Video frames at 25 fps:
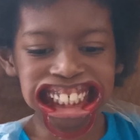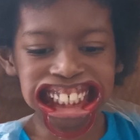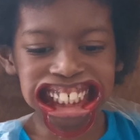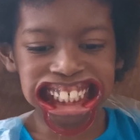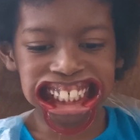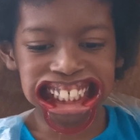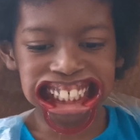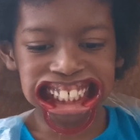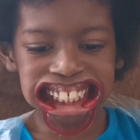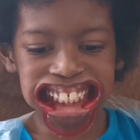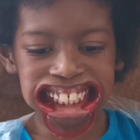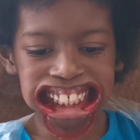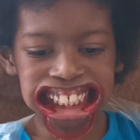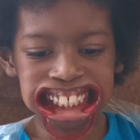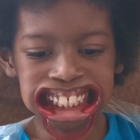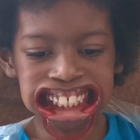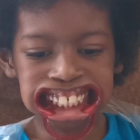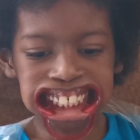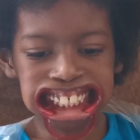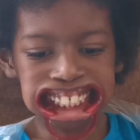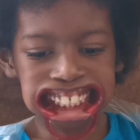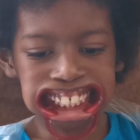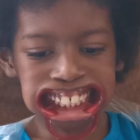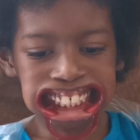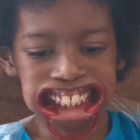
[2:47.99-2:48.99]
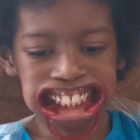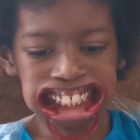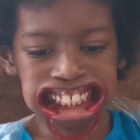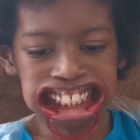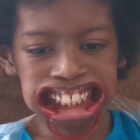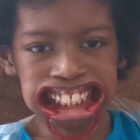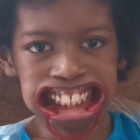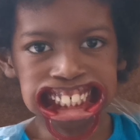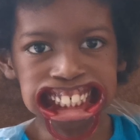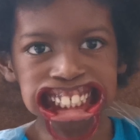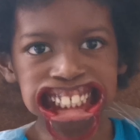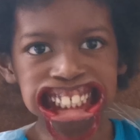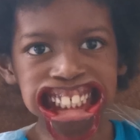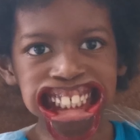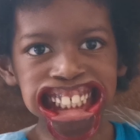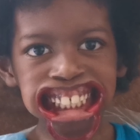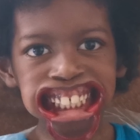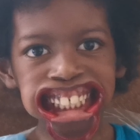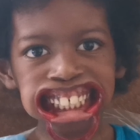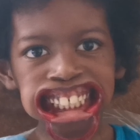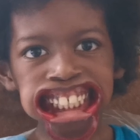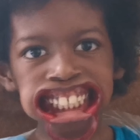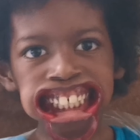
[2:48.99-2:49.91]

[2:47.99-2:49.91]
And stop. And what